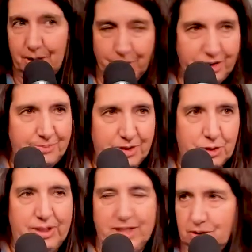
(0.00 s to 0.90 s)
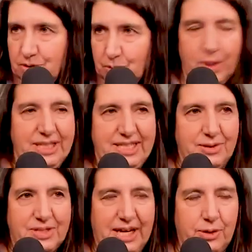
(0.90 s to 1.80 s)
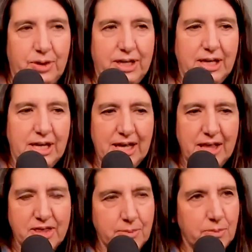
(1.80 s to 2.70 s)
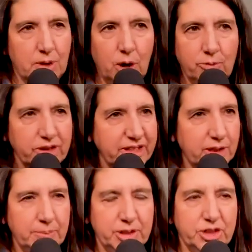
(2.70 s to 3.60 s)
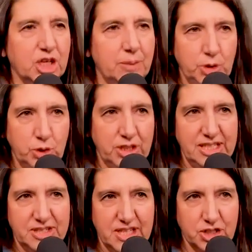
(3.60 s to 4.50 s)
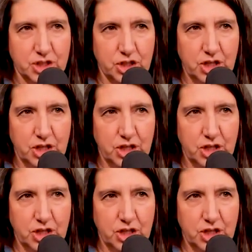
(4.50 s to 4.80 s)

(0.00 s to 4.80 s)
Monument Creek, right downtown, mm-hmm. that hopefully they'll build a community center